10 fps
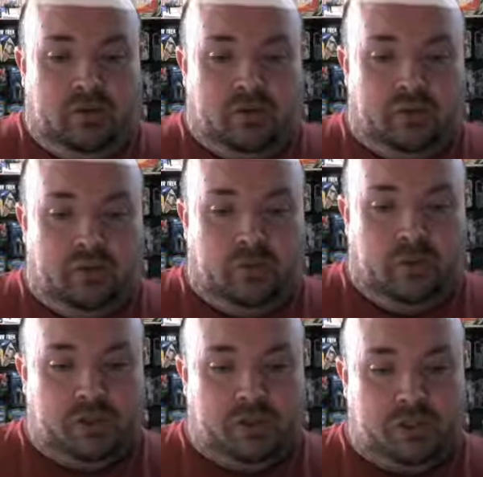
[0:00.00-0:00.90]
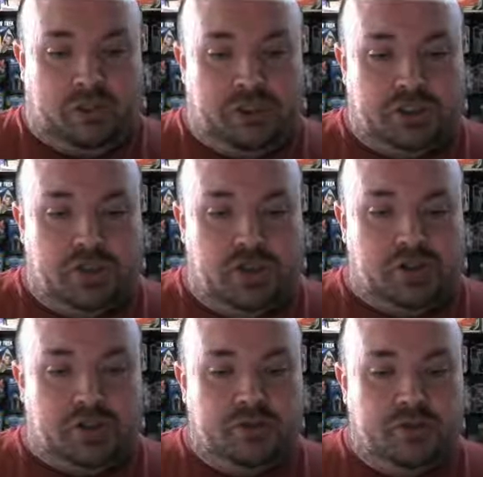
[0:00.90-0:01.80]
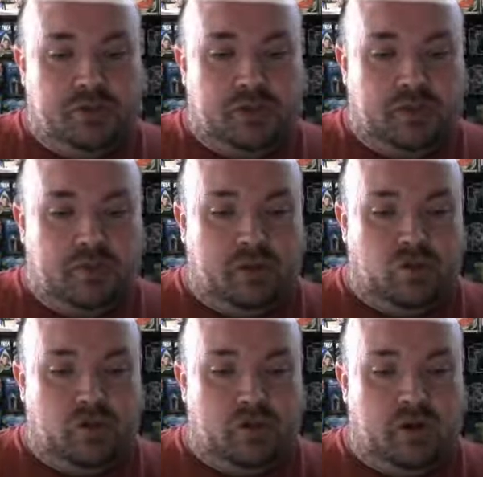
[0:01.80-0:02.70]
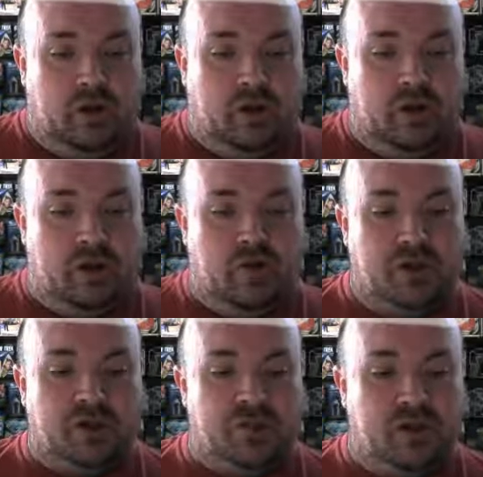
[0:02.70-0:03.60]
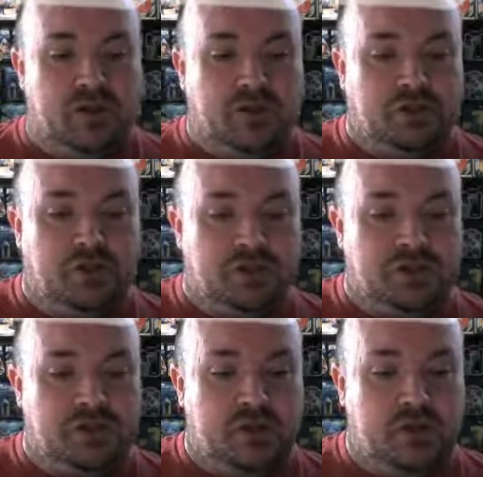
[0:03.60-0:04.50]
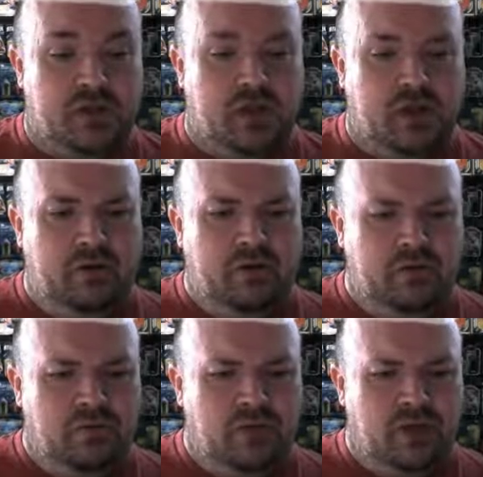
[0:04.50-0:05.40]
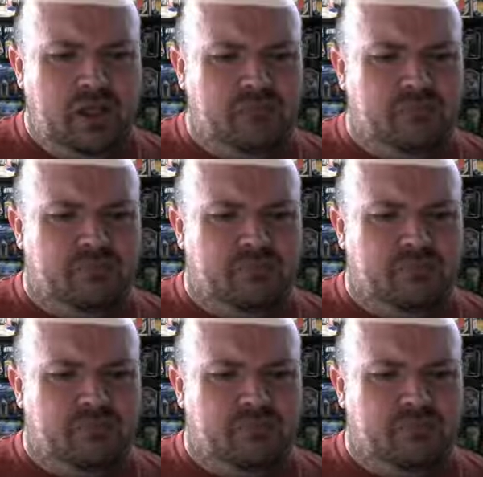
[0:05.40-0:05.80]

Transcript: because they will probably start changing colors soon and becoming more aggressive and dangerous. Man, they really...